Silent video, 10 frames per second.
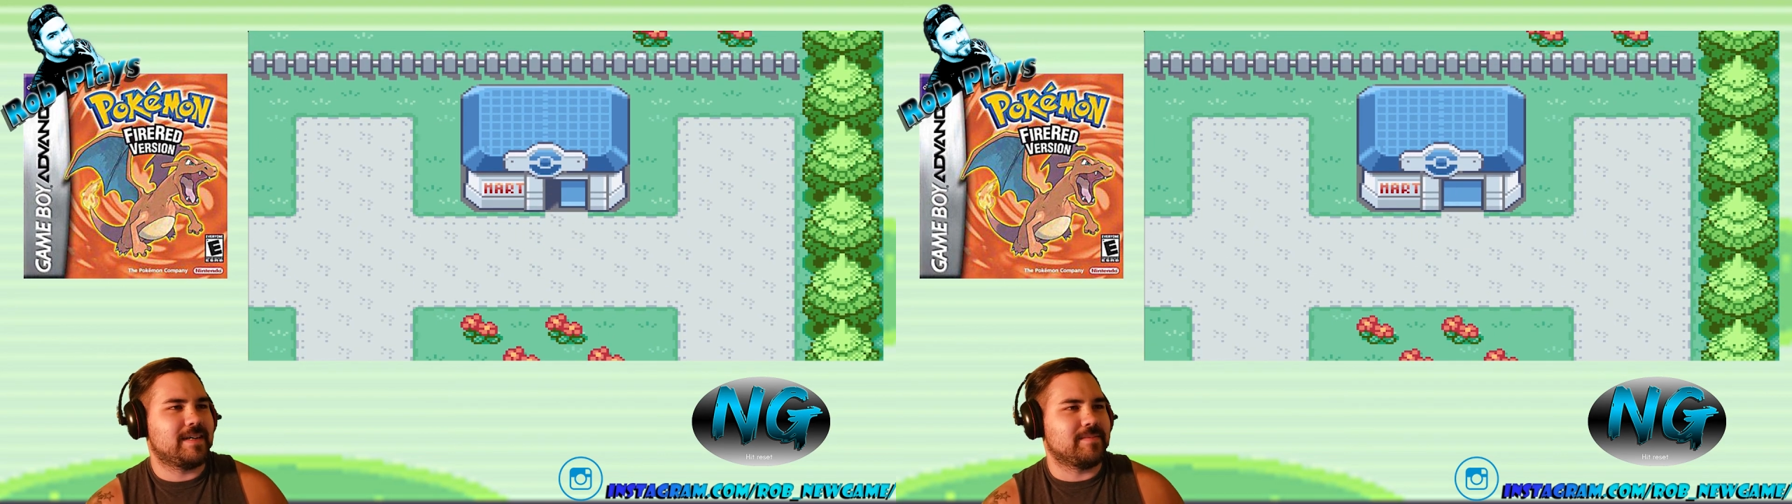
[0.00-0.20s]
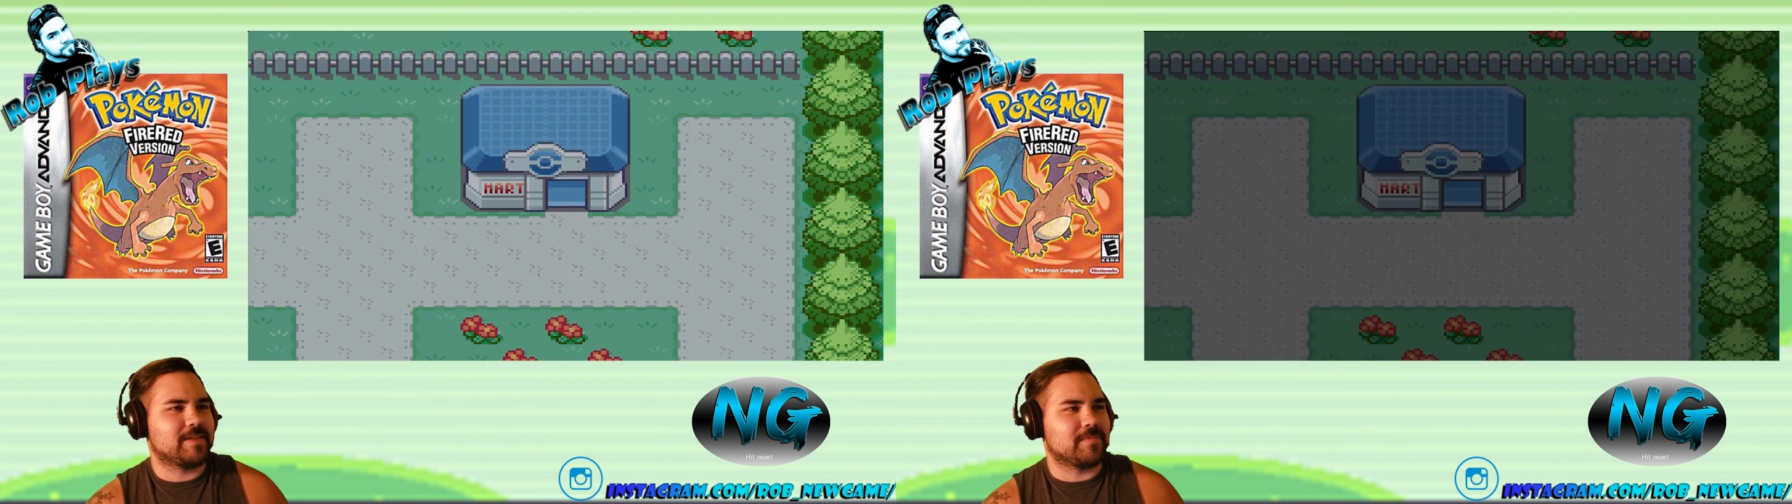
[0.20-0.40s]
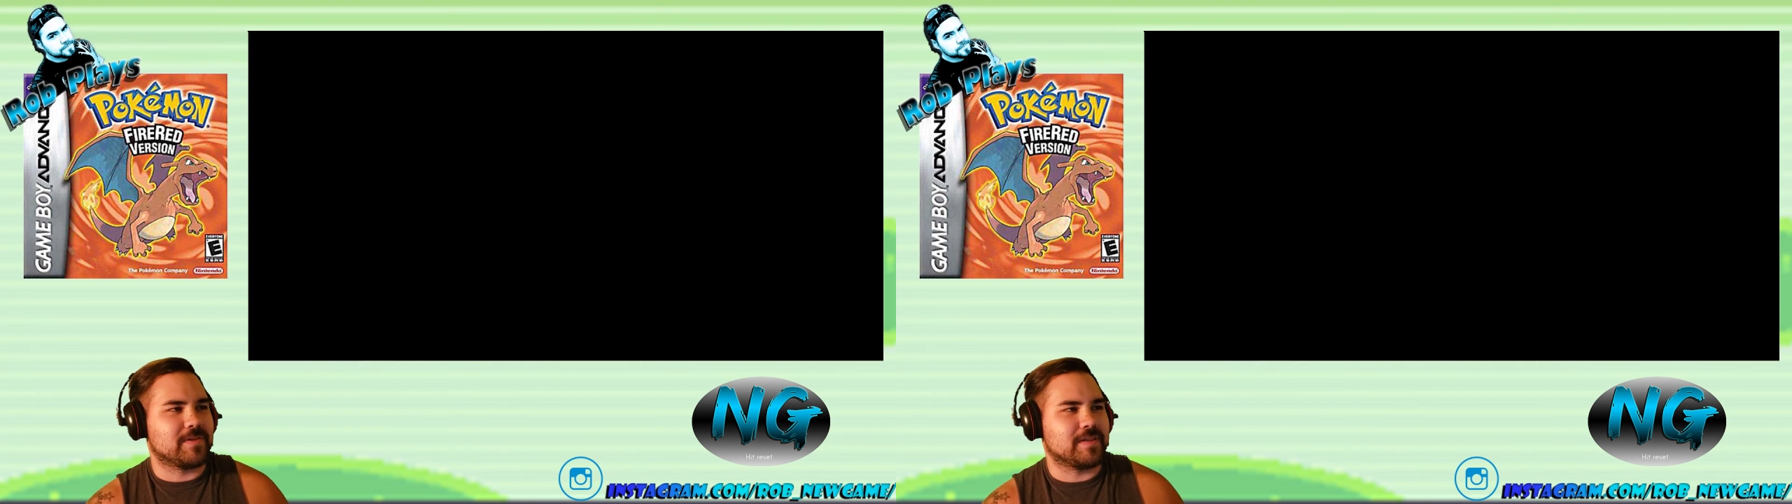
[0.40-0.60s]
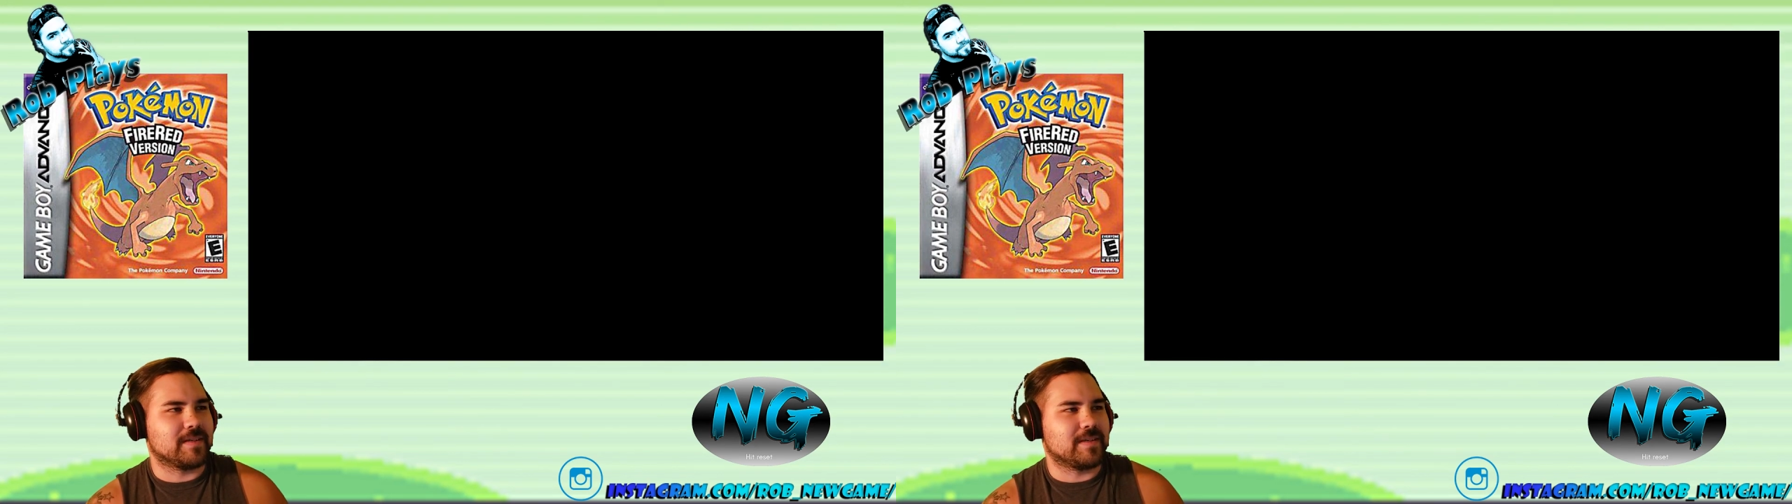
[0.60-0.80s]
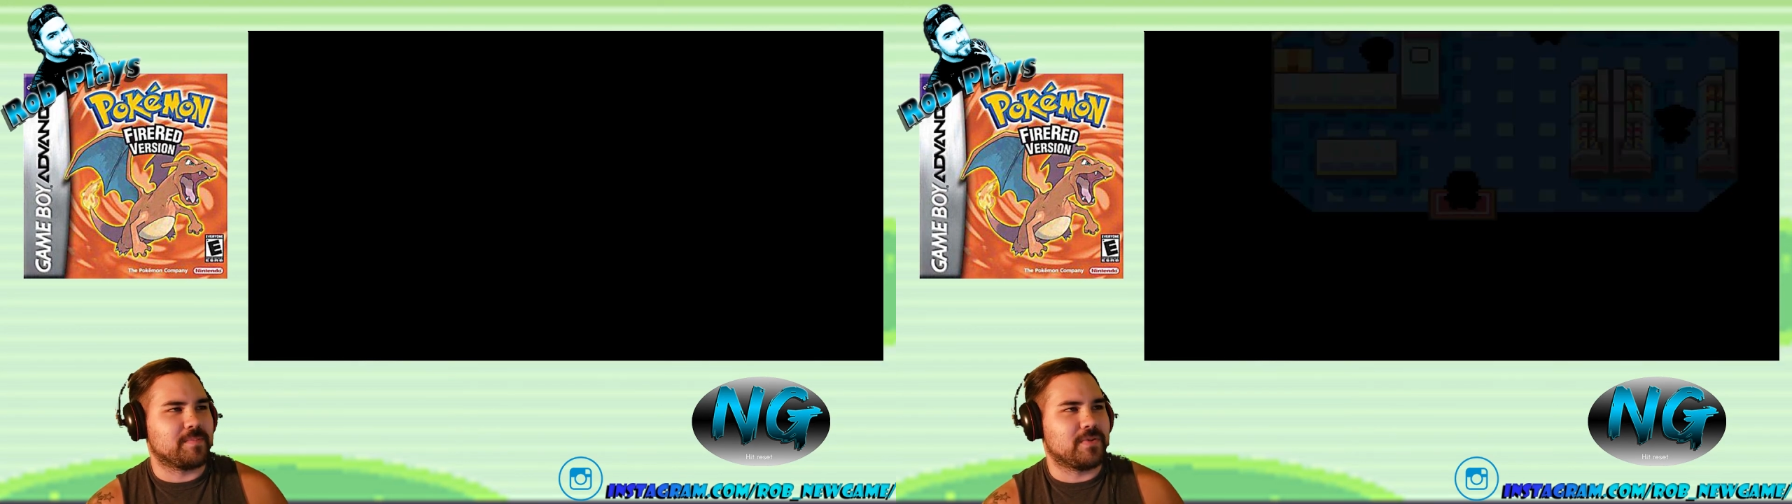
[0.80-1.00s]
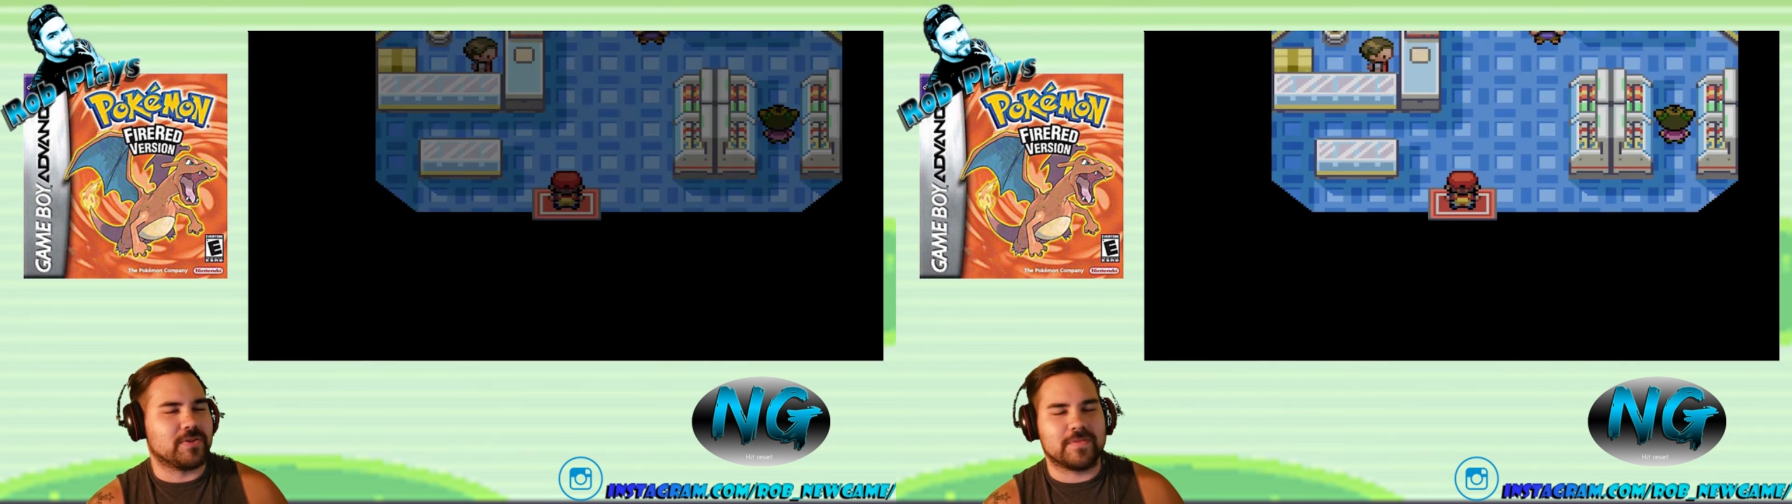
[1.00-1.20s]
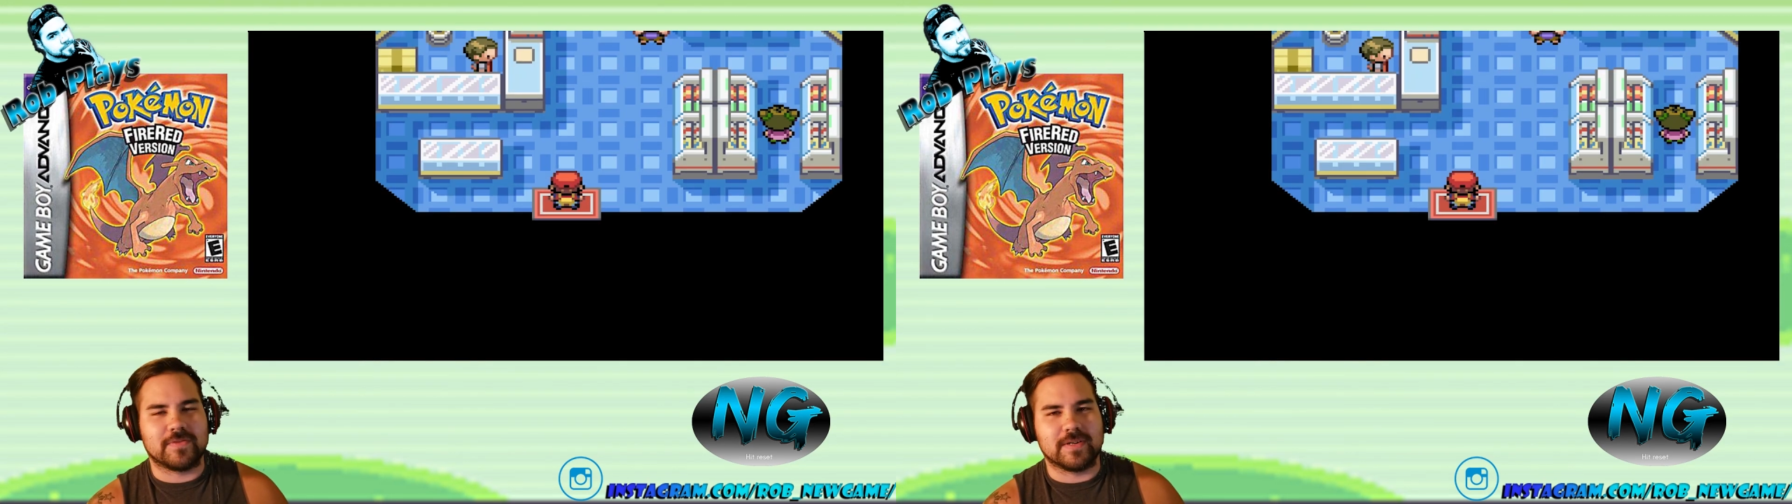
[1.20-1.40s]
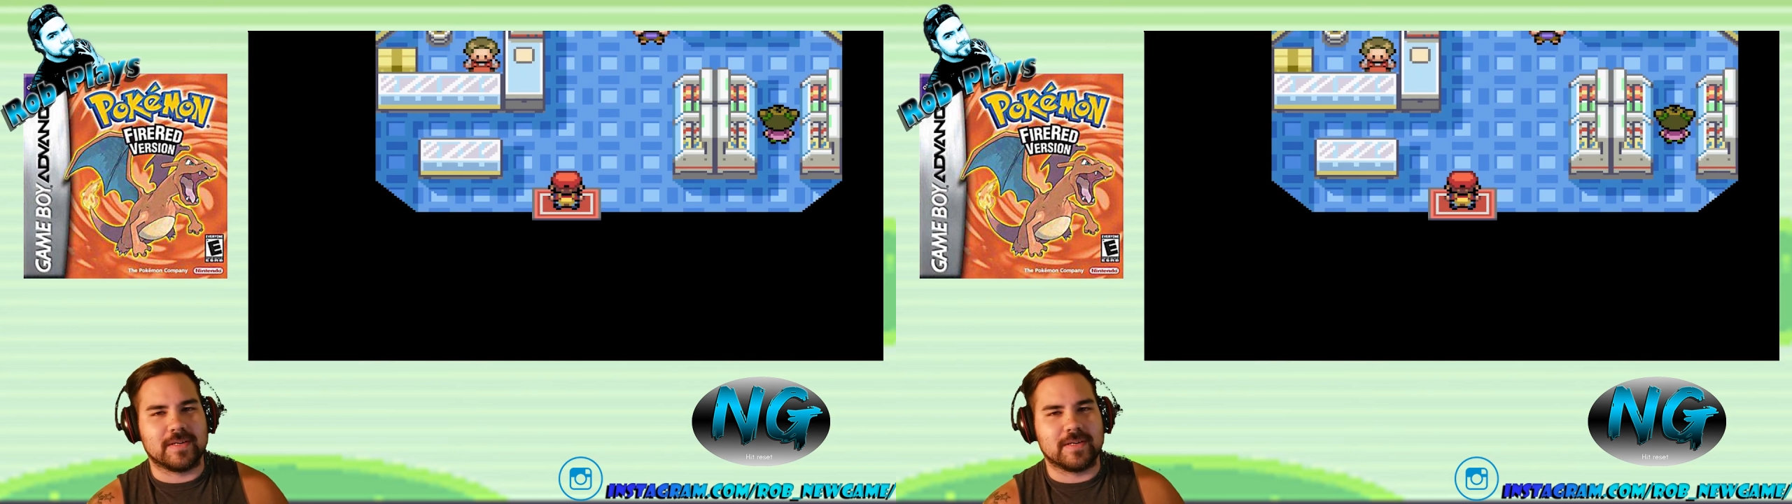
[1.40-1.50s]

I'm just really gonna push for